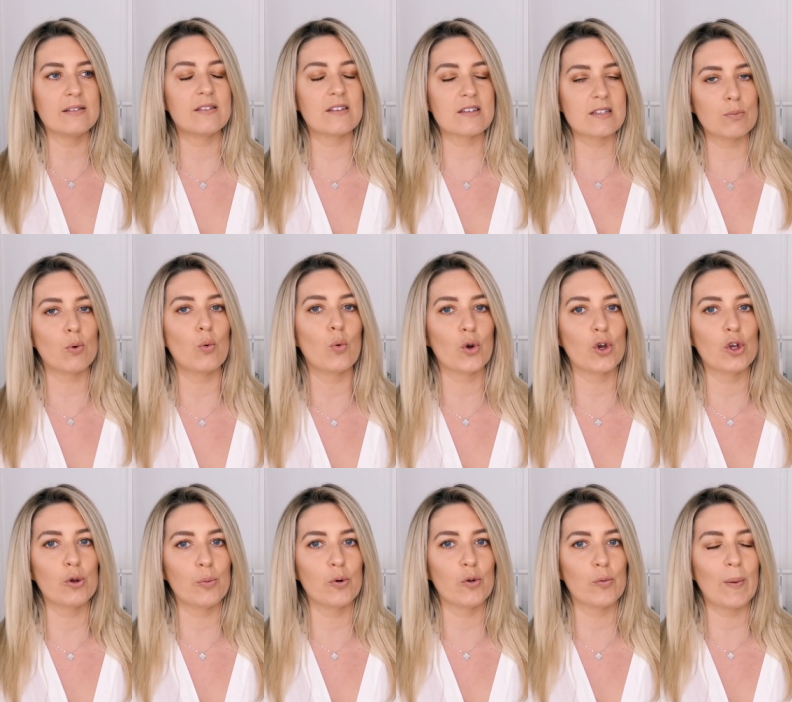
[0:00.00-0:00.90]
the small
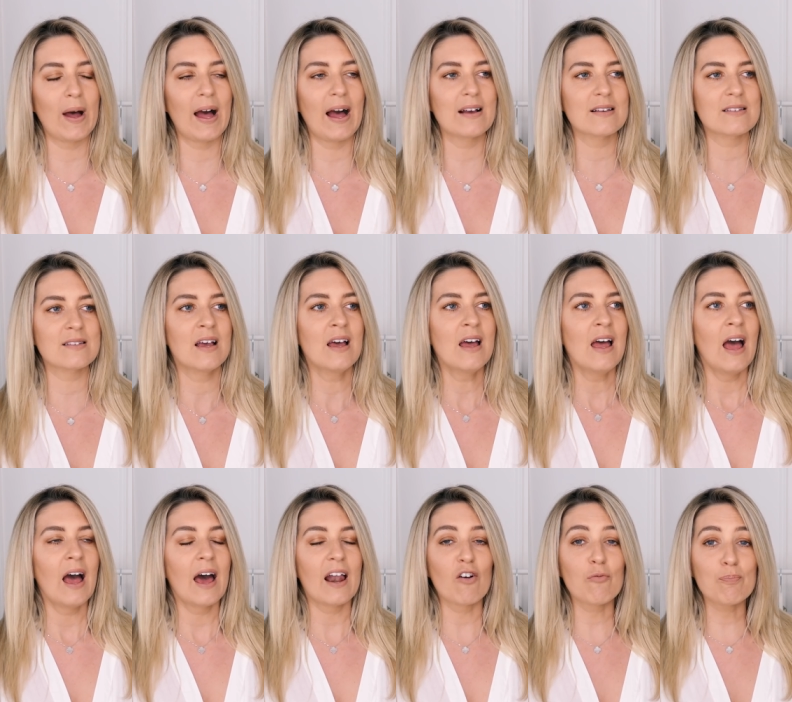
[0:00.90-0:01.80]
Kooples bags,
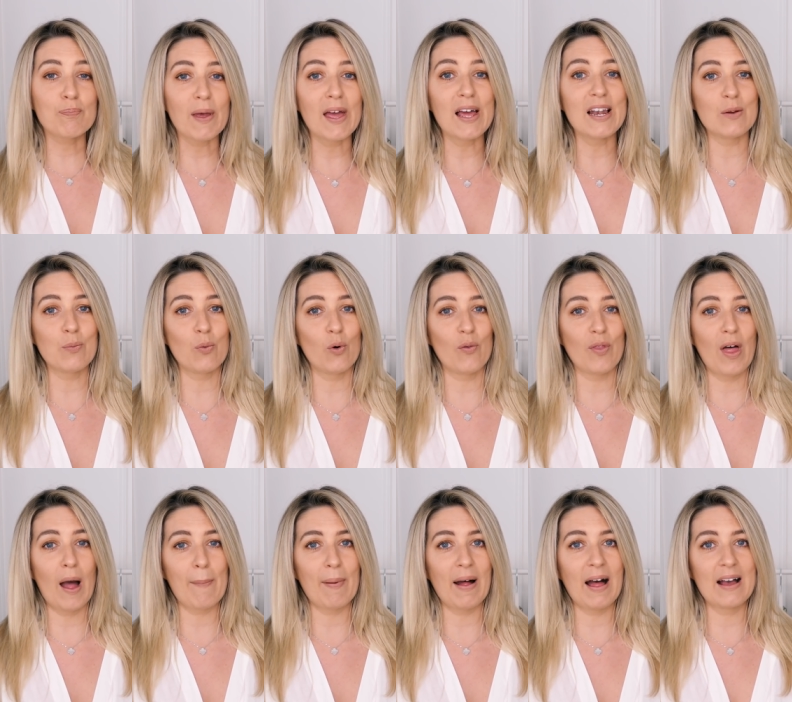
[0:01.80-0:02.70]
and I've barely worn
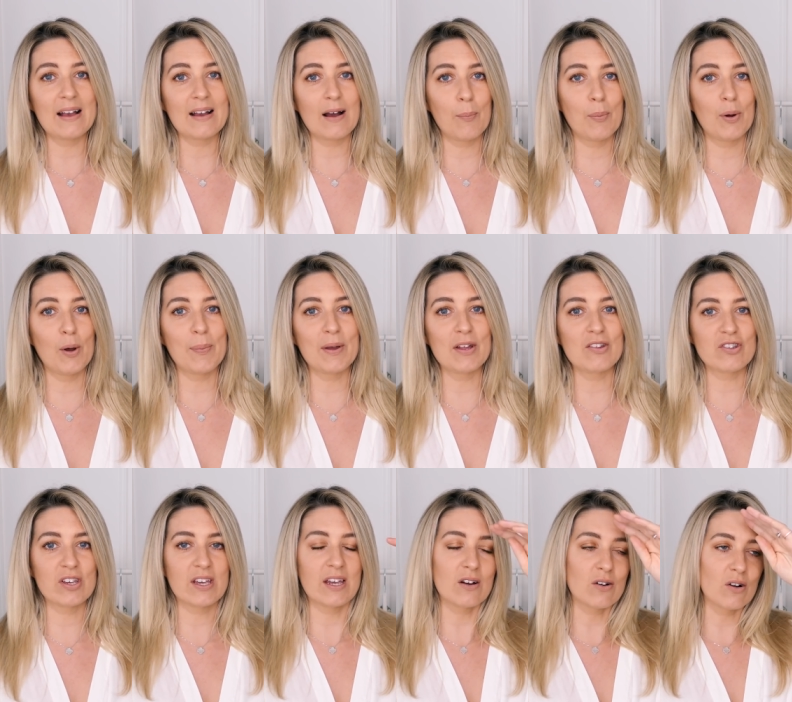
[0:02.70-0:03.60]
that bag. I'll put a
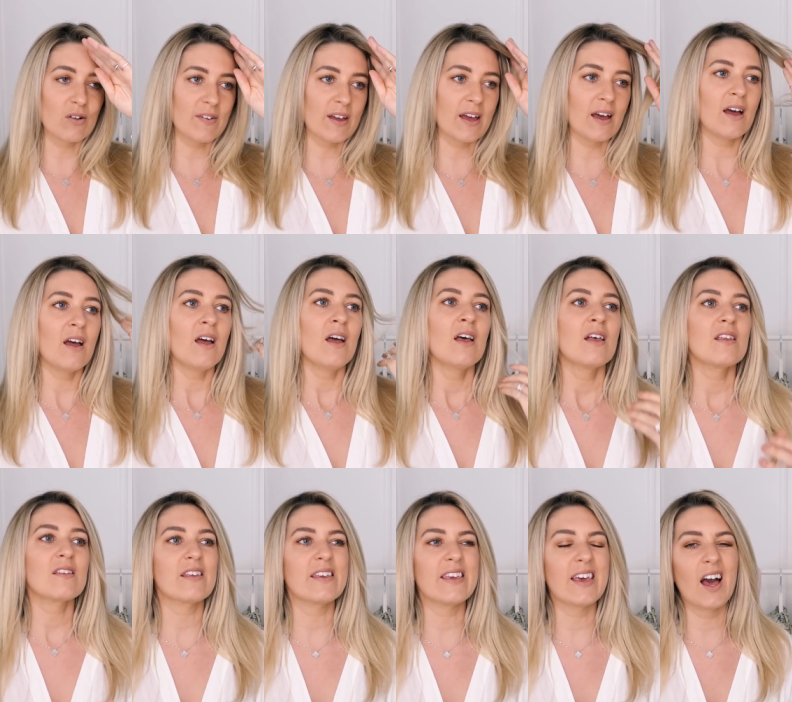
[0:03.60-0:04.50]
picture here of it.
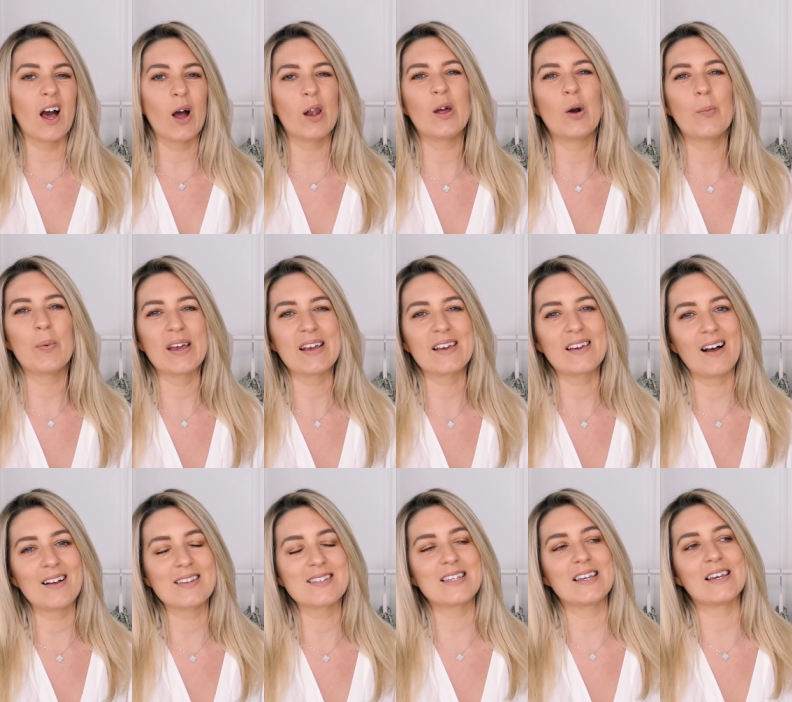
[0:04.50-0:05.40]
So yeah, a little bit
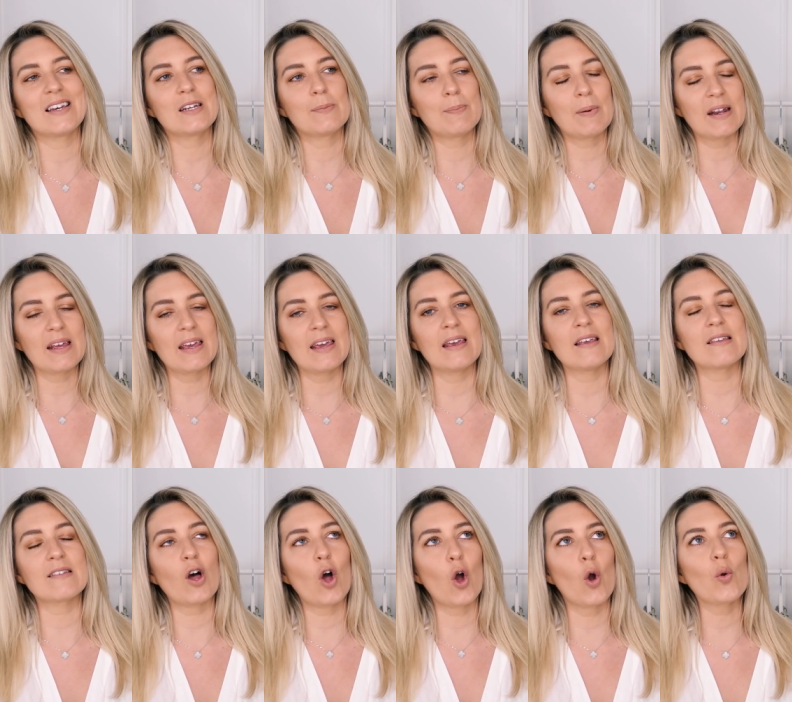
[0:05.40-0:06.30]
gutted, but it
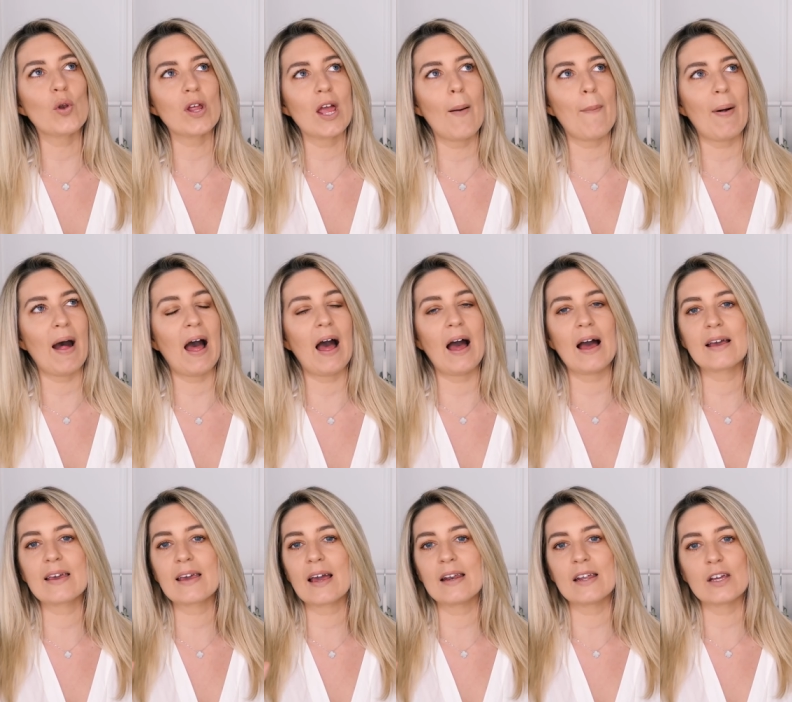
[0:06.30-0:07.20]
is only a
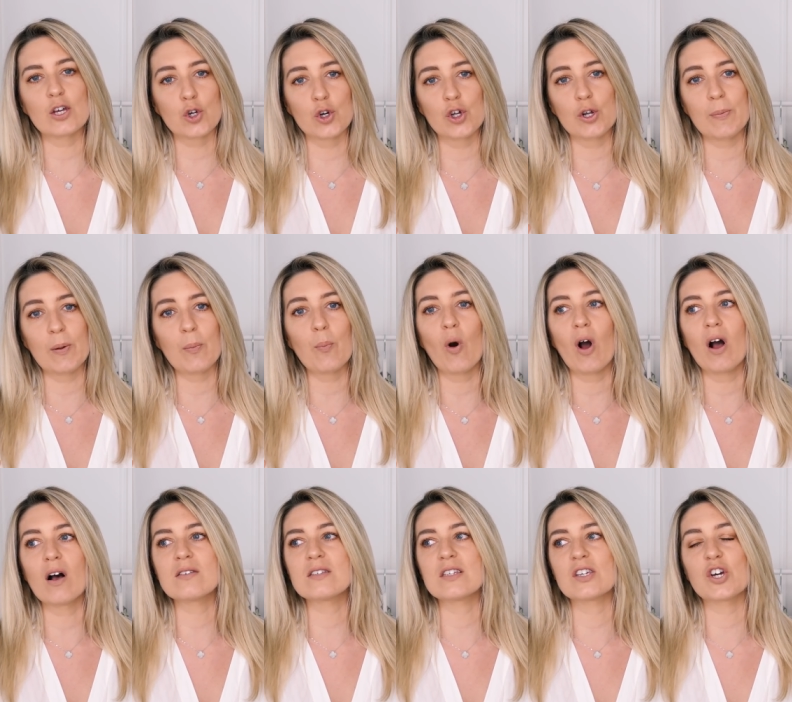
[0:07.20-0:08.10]
bag, and it could have been
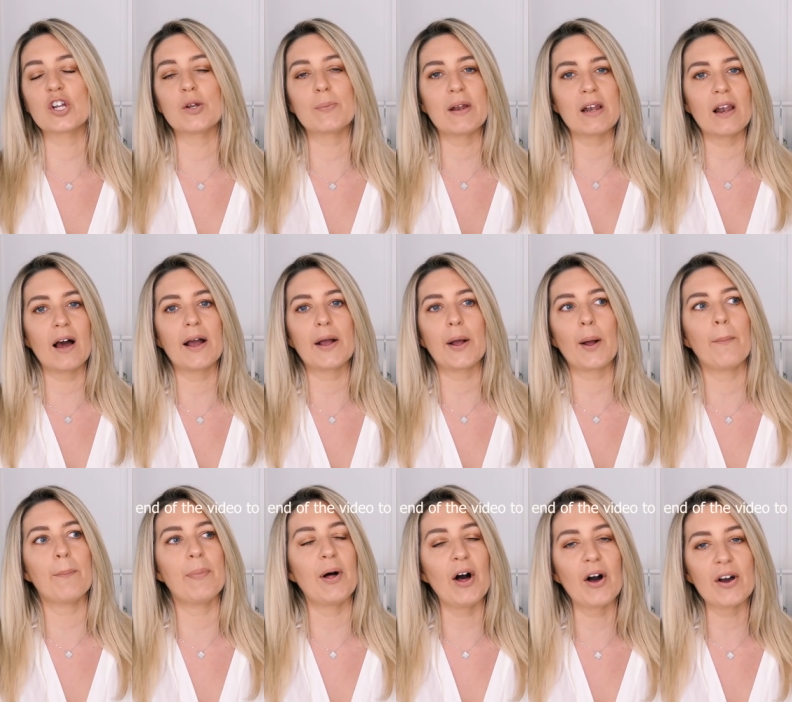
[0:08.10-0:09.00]
worse. It could have been like
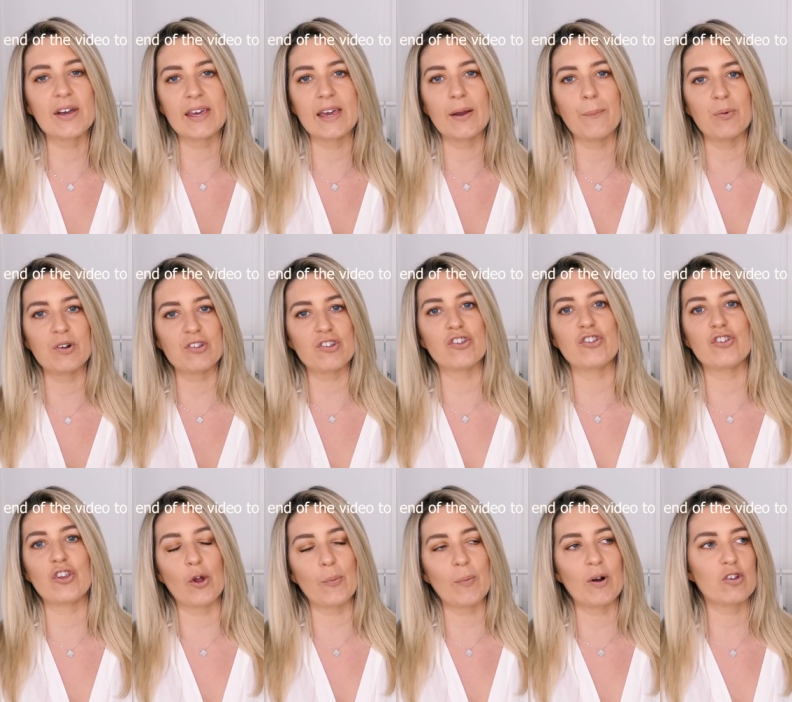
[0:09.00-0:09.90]
a Birkin, which is
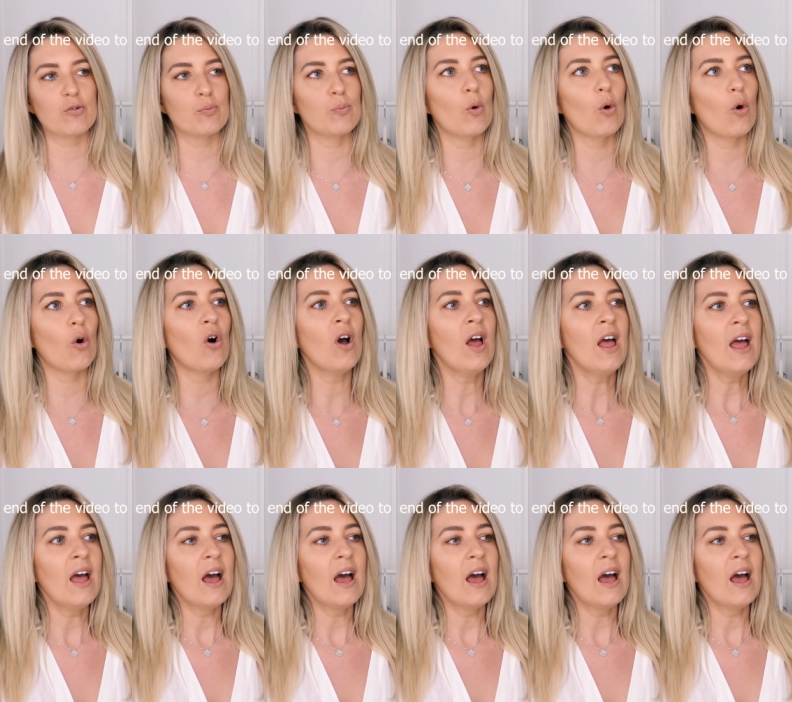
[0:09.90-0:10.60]
so much more,